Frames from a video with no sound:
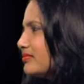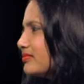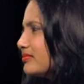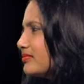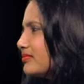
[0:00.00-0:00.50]

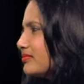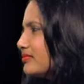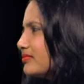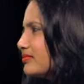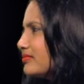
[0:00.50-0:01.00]

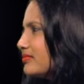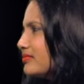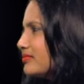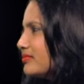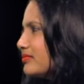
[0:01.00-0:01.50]

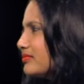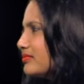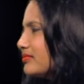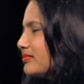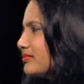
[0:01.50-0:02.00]

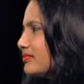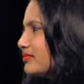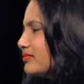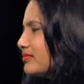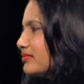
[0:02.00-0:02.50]

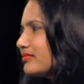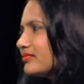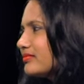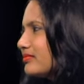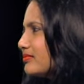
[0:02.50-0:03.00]

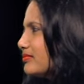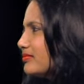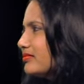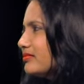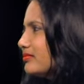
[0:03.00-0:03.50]

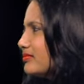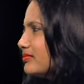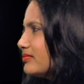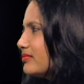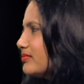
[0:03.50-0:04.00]

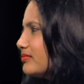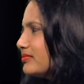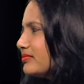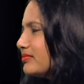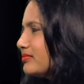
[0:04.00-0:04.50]

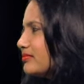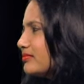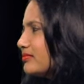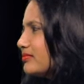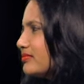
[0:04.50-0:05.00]

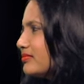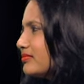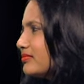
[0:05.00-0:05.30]
(silent)